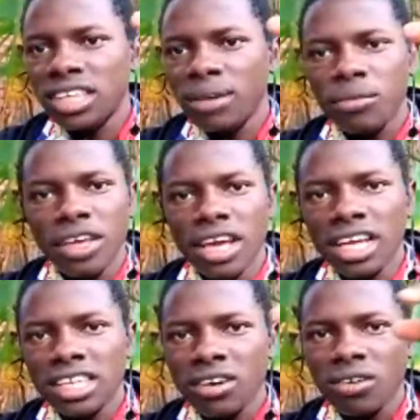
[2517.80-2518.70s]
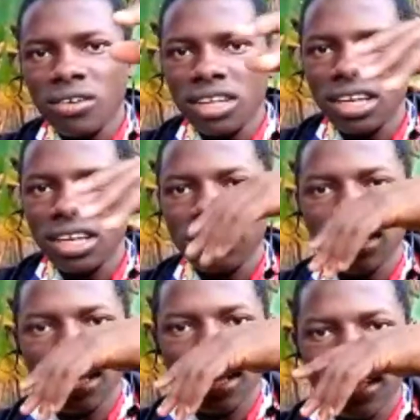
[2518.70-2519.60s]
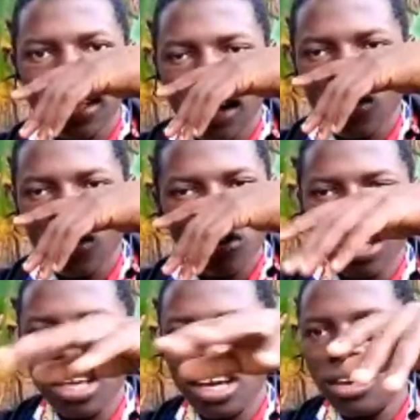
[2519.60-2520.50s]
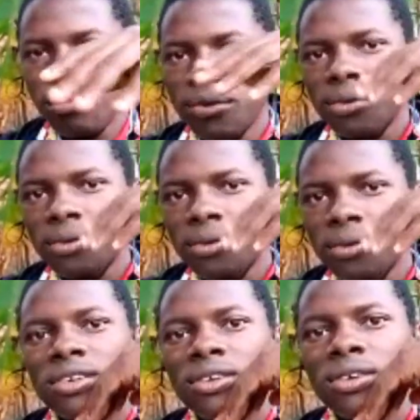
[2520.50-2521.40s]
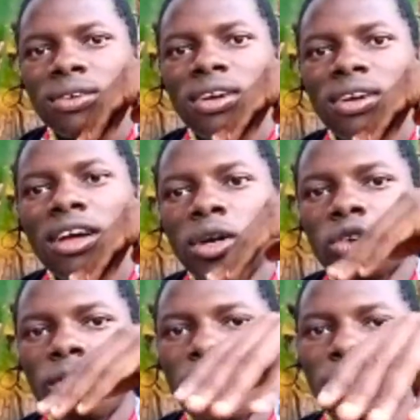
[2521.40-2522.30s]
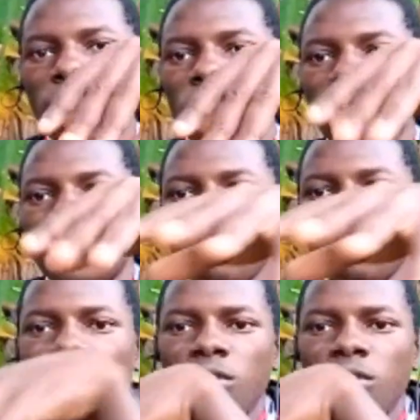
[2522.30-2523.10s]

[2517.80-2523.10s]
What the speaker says: Some years ago, there is a war here in Burundi. So most of people was